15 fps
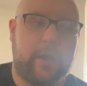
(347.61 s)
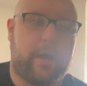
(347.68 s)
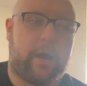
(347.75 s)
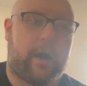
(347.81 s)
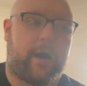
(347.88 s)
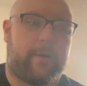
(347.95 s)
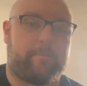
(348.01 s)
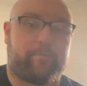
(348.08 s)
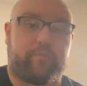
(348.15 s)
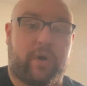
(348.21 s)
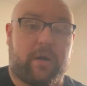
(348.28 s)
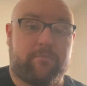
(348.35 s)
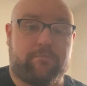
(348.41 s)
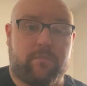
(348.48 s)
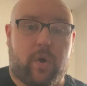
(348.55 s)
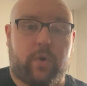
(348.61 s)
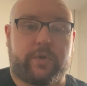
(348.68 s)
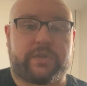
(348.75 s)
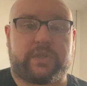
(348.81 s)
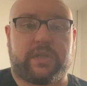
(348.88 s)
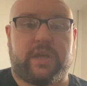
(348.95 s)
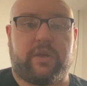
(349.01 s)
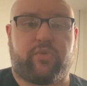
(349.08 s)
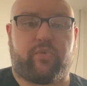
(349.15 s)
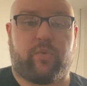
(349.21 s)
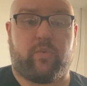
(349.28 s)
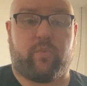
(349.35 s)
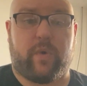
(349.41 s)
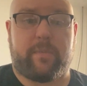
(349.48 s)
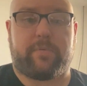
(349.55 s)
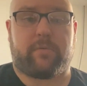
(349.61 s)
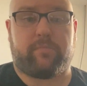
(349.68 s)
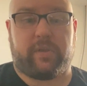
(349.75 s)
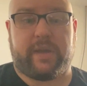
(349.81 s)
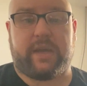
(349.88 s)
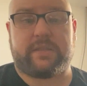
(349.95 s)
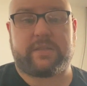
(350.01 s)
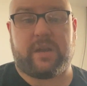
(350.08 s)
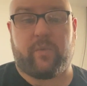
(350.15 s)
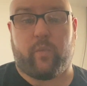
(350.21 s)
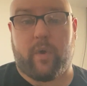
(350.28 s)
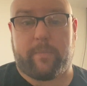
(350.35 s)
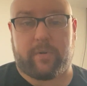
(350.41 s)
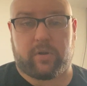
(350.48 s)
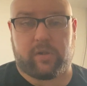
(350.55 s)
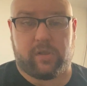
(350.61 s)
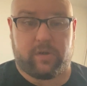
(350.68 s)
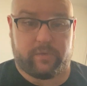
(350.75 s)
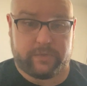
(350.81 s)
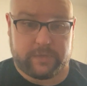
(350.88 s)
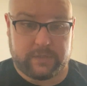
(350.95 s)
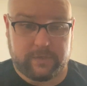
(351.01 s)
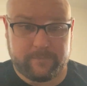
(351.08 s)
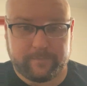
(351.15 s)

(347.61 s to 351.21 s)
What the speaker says: but mostly through Ripper Blades and Ripper Clones,